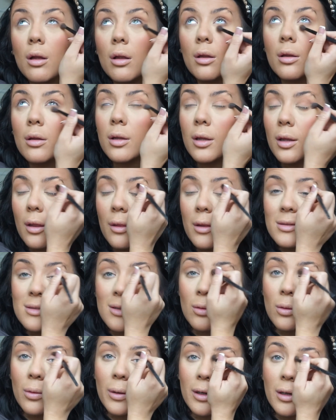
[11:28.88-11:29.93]
This is how
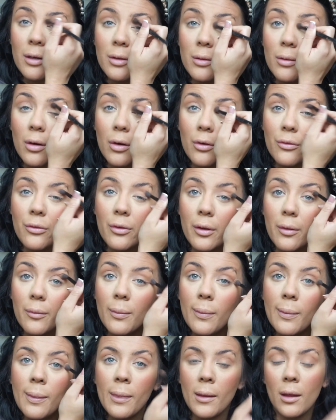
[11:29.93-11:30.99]
quick I do it, honestly.
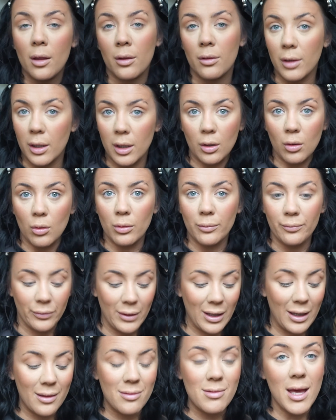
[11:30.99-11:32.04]
There you go.
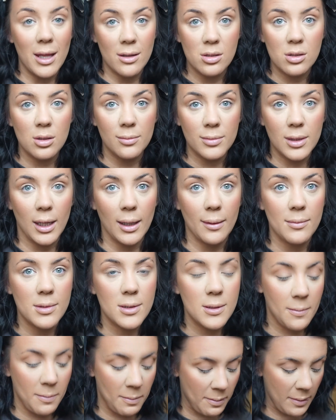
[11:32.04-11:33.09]
And then sometimes
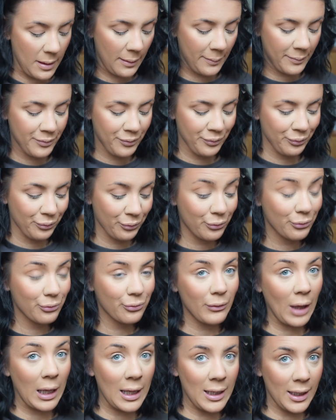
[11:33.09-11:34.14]

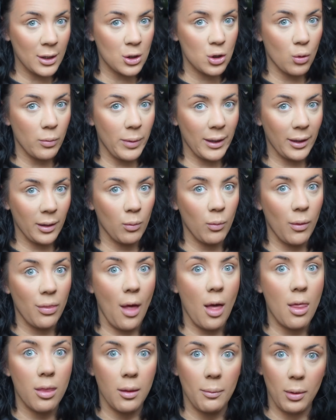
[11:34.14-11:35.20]
I like to go back in
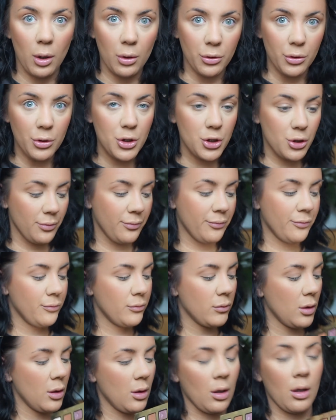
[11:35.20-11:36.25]
the blush
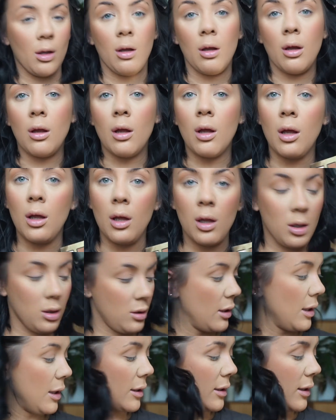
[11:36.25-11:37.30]

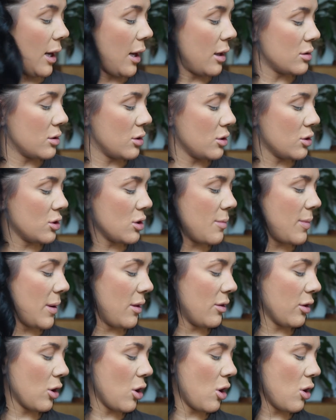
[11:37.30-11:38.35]
and get a bit of
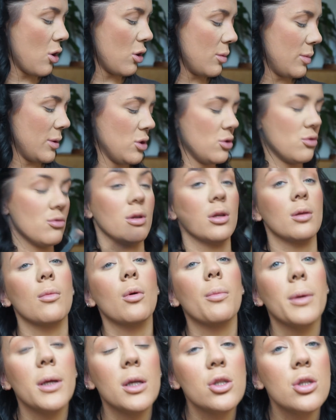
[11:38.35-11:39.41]
the Carnaby Street, the more
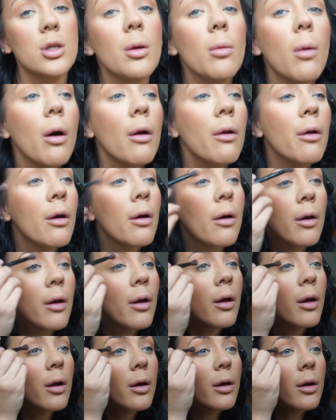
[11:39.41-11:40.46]
peachy one,
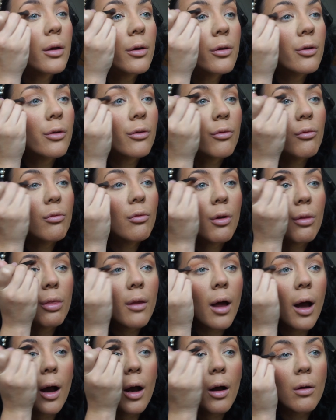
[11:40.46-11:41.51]
and just run
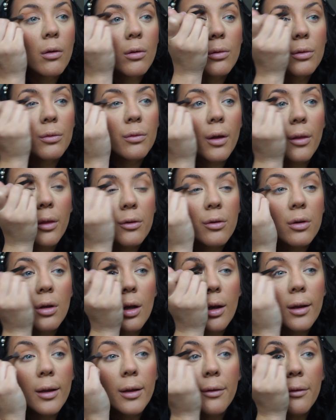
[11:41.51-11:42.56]
that over the
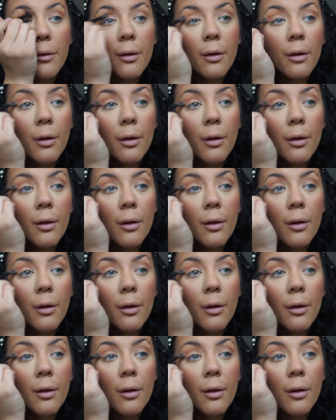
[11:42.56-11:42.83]
lid.